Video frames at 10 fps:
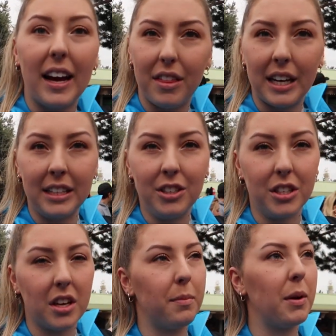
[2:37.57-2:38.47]
I think it's
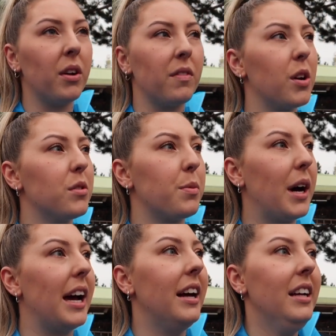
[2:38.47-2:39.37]
just gonna be one of those
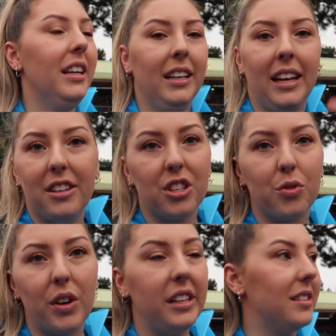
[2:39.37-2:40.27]
where it
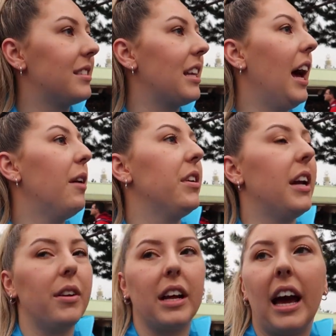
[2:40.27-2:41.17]
just rains every
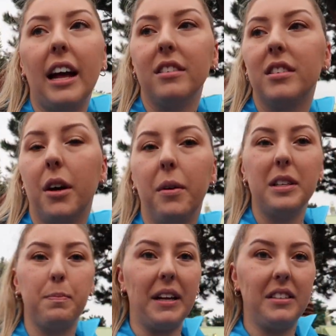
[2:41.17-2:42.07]
now and again, so
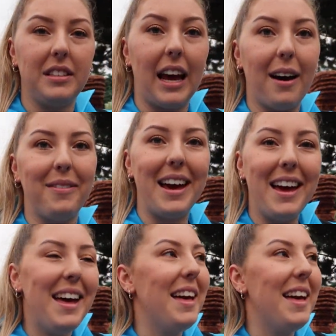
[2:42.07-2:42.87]
it's better to have it